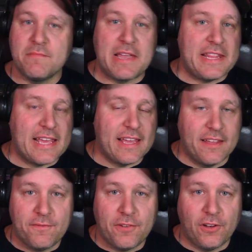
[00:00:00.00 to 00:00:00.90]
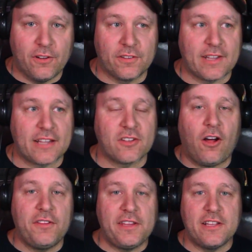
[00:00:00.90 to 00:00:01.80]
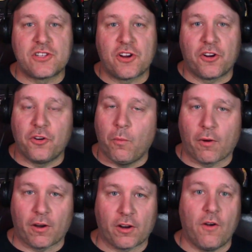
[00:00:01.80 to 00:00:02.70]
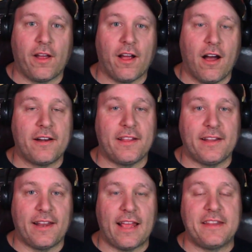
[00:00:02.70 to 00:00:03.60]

media influence. That's all the internal work going on in it.